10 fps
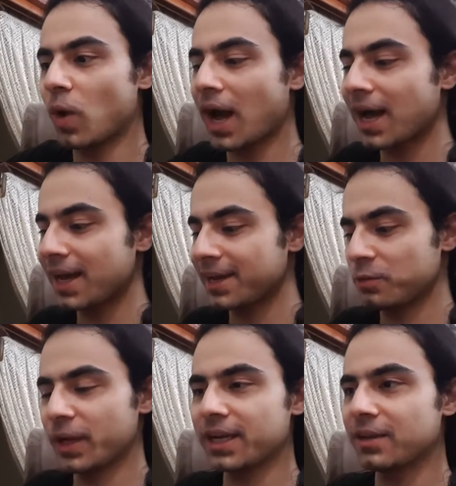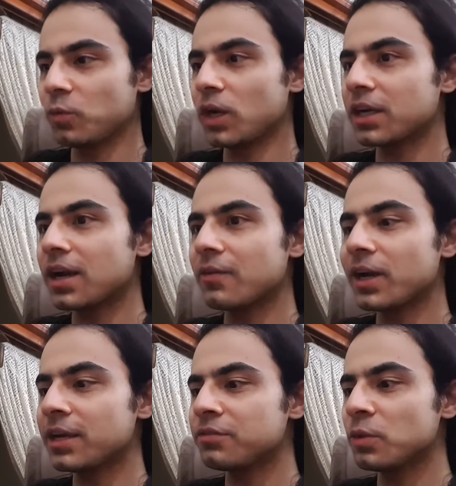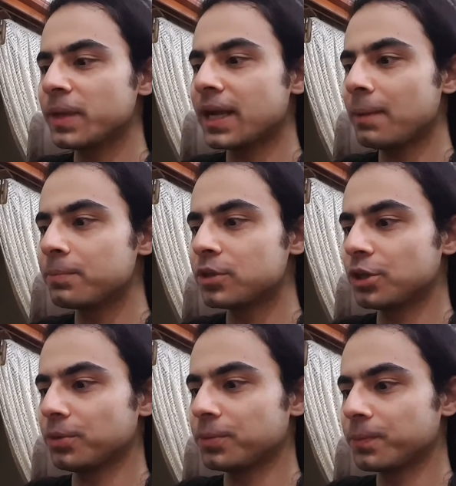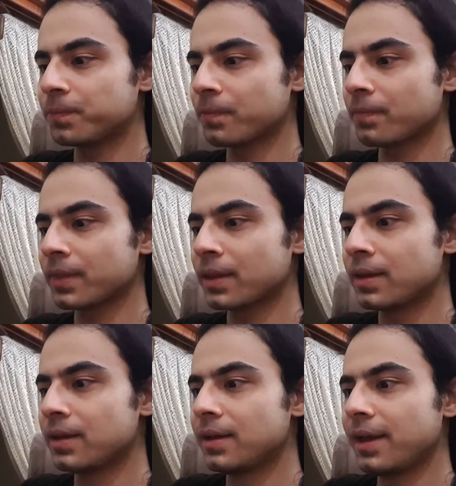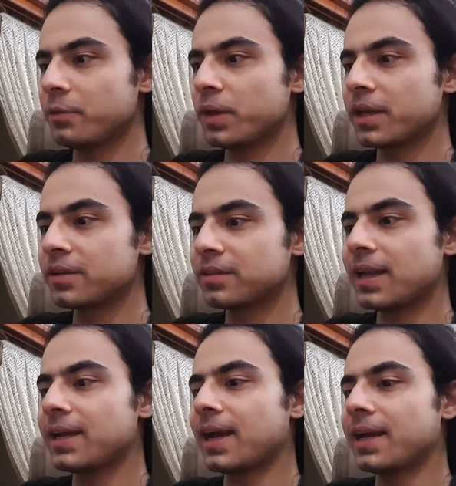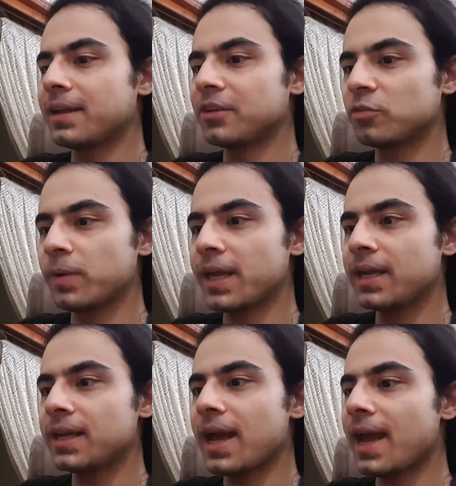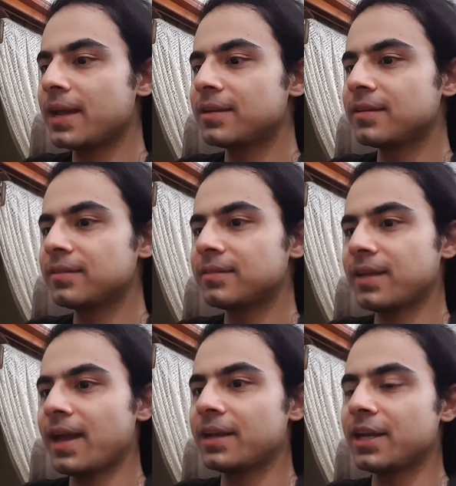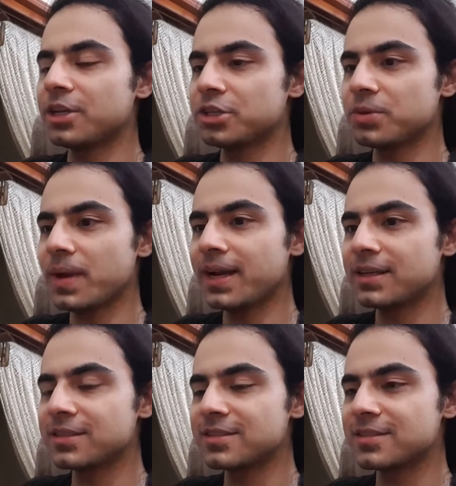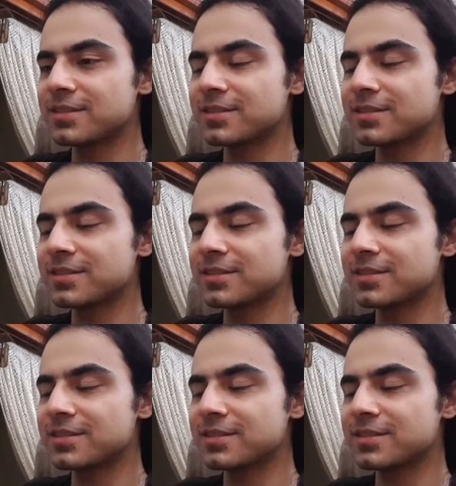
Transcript: Why, Wiccan? What what have you been up to? and Wiccan is like, I can explain and this and the issue ends.